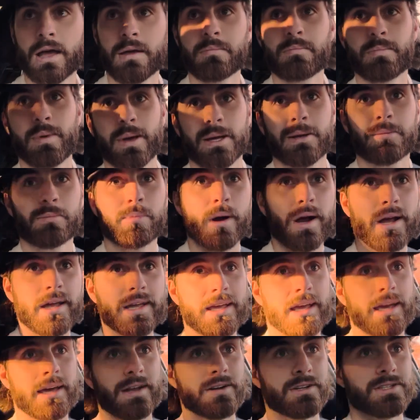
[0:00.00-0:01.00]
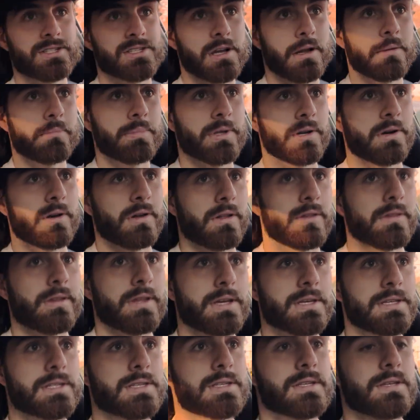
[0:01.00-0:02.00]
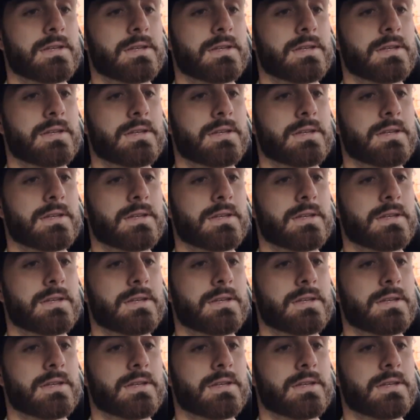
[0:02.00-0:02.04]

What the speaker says: big brake kit or something on this.